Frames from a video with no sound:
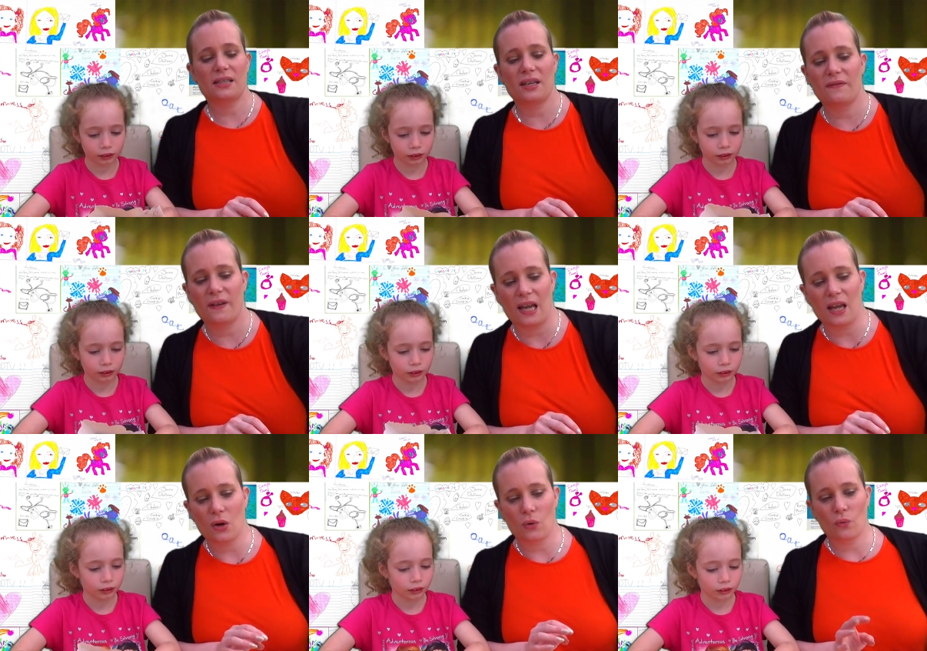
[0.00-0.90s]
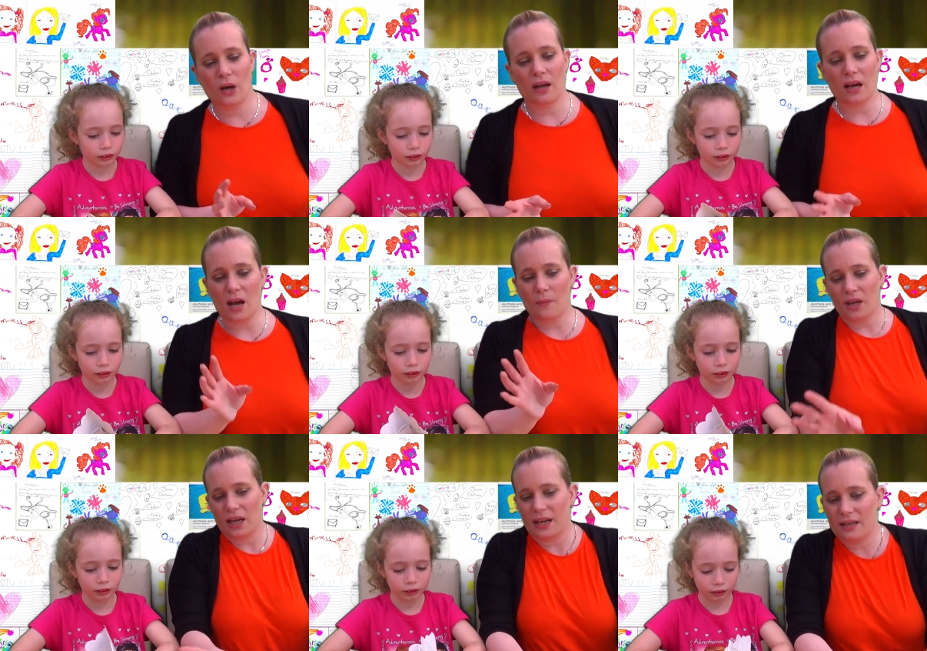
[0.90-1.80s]
Speaker 1: TV, where
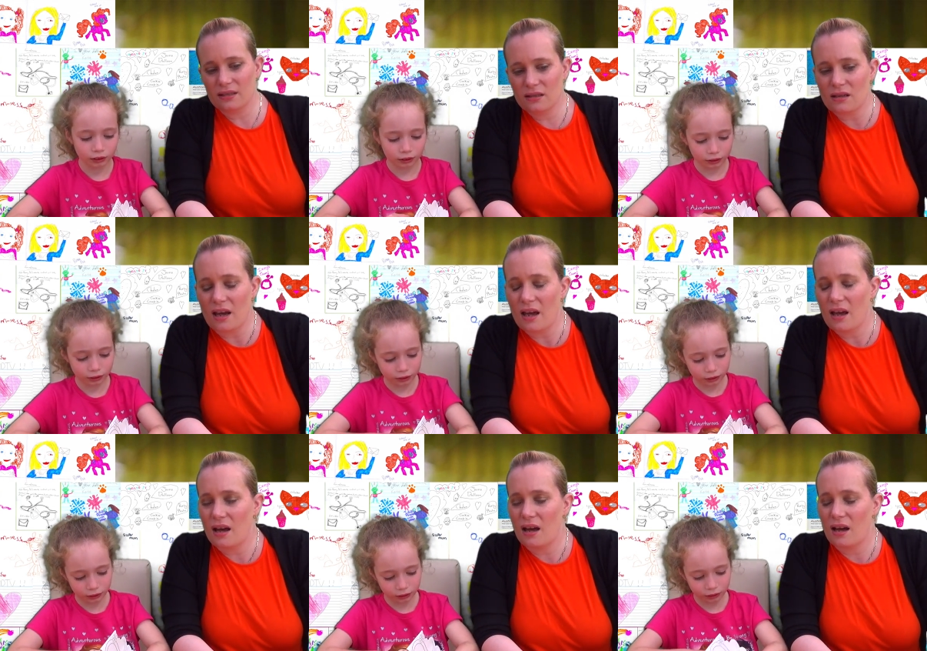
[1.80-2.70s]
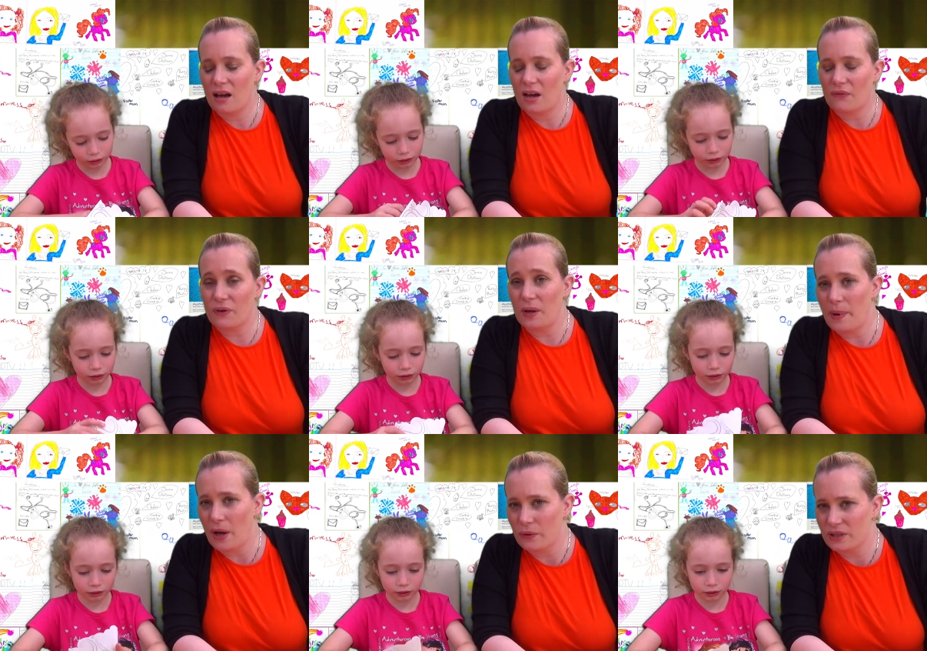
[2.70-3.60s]
it isn't a free
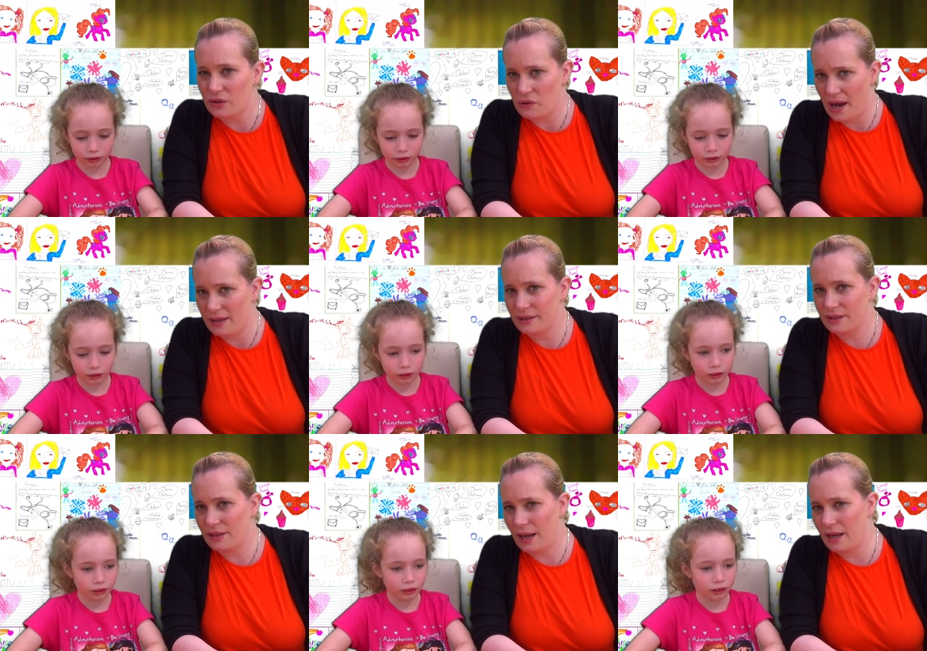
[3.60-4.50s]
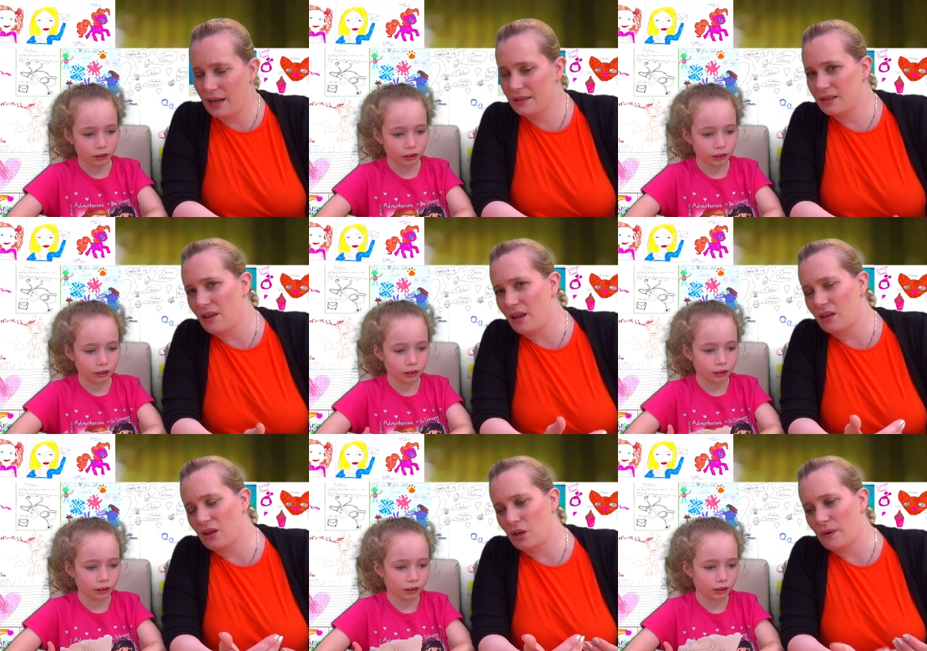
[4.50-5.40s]
post address. It is
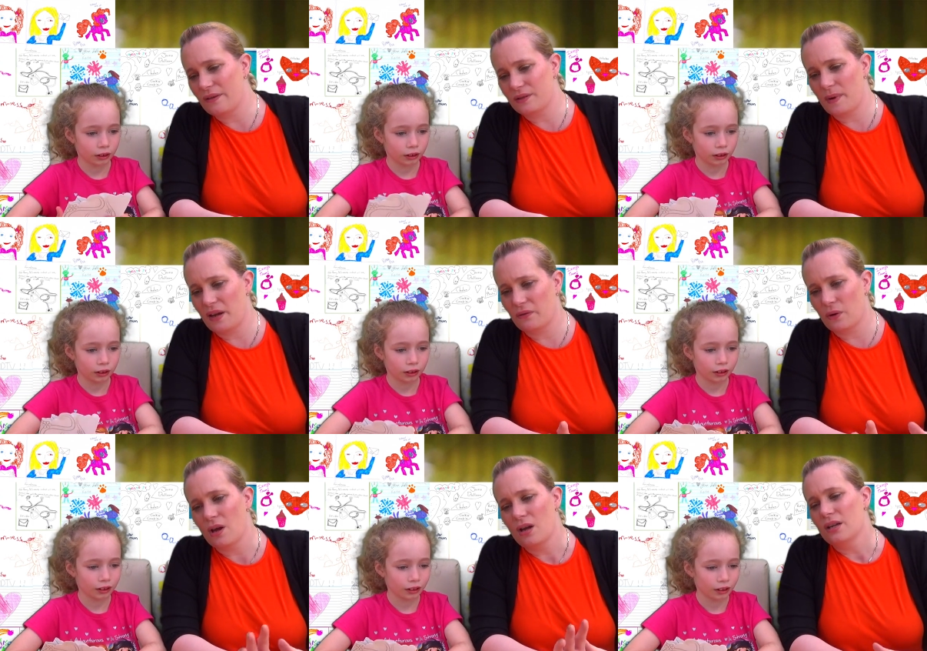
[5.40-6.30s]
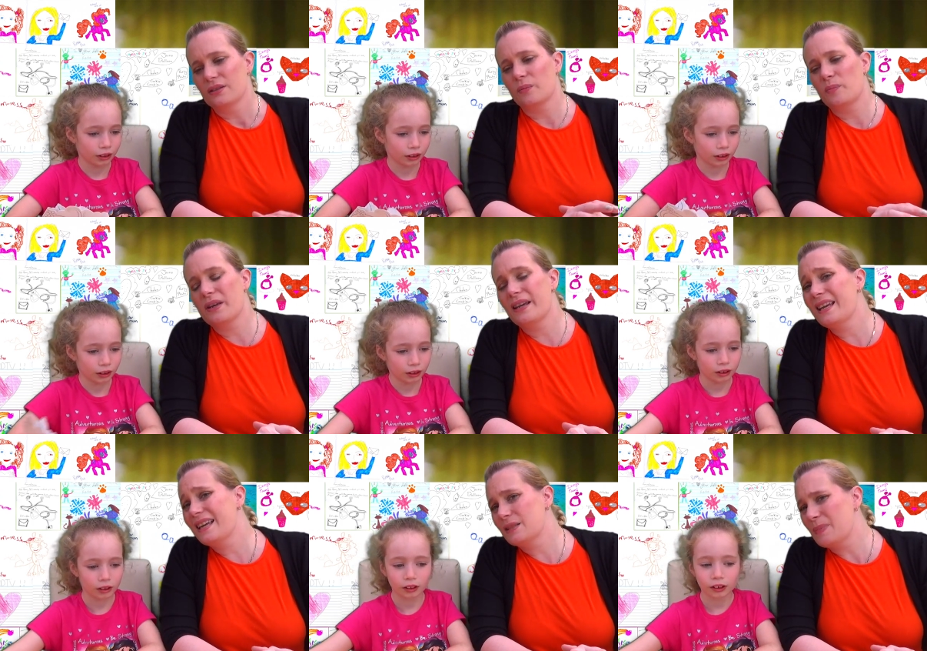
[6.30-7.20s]
something that you have to pay for. So
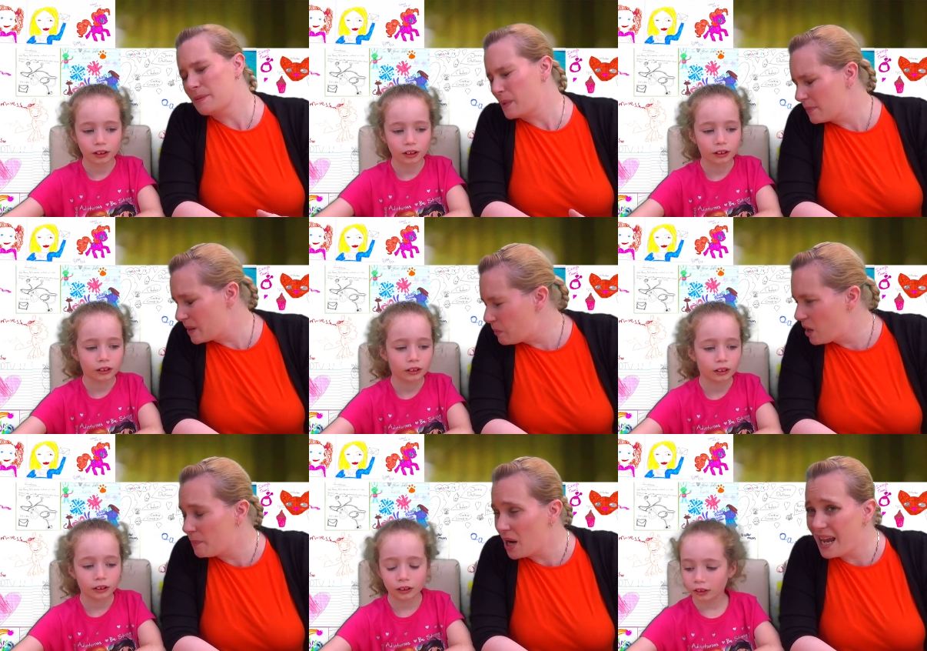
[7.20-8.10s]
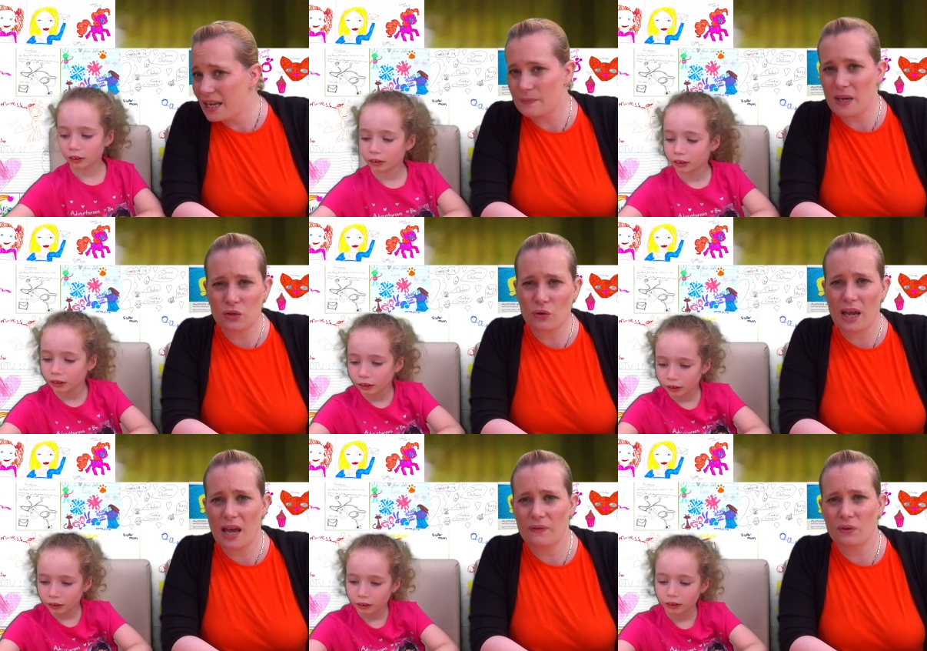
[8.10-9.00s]
please, please, please, please, please, please make sure
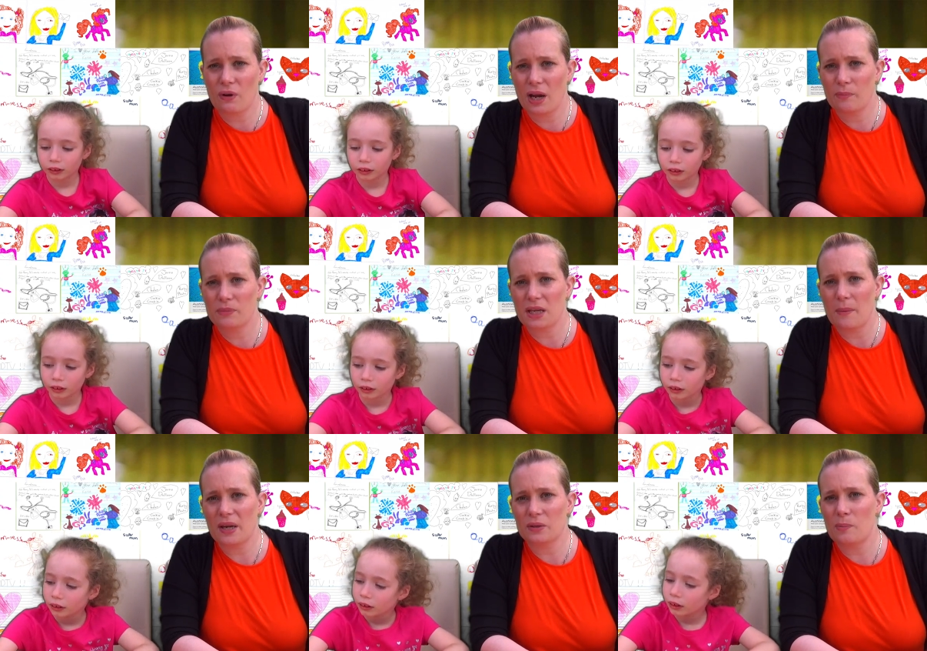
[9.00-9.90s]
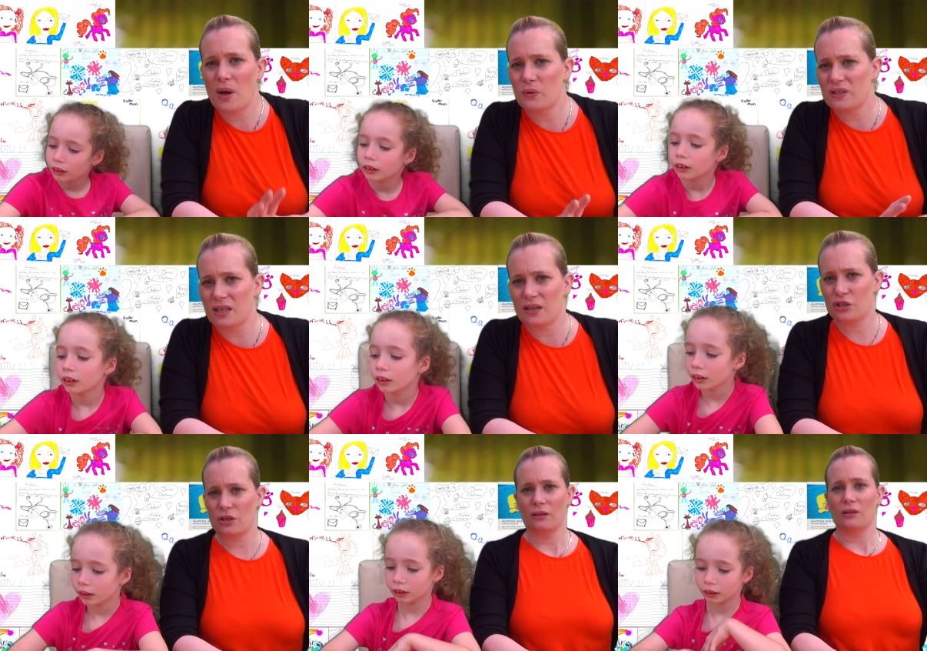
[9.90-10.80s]
you have the right amount of
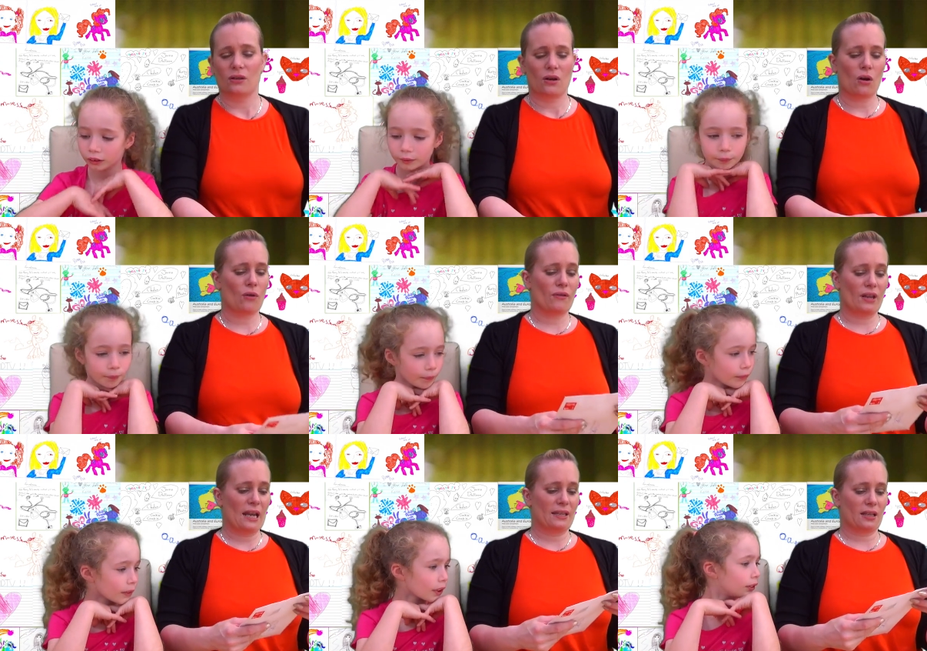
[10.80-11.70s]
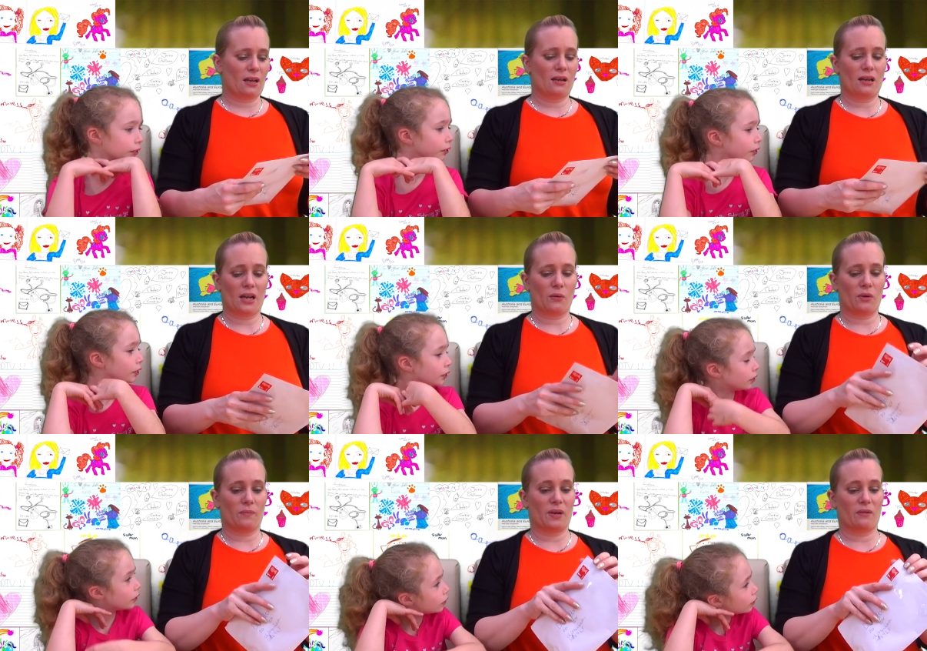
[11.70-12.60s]
postage on the letter, and it
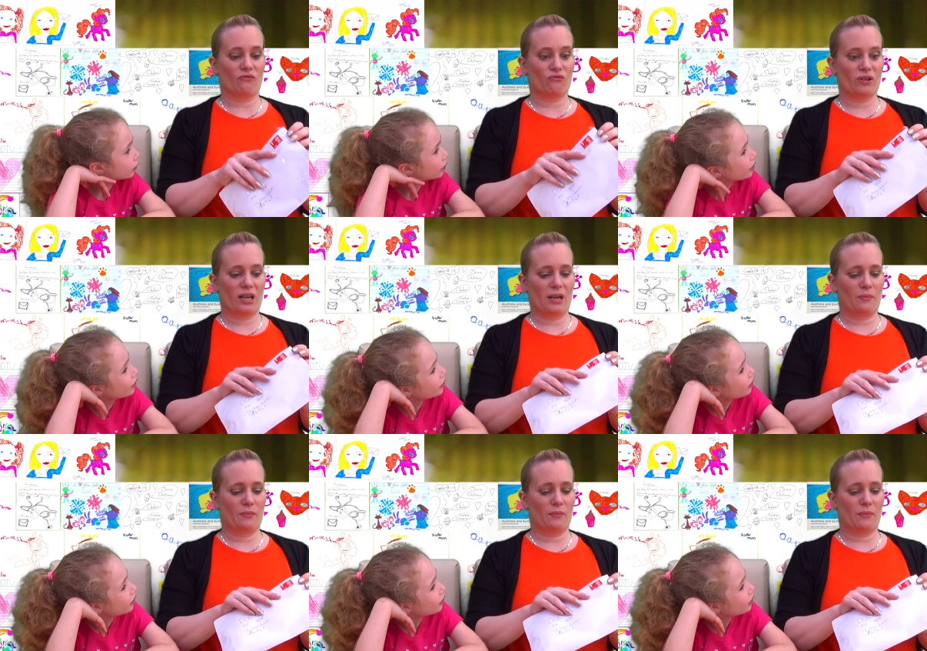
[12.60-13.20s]
would be really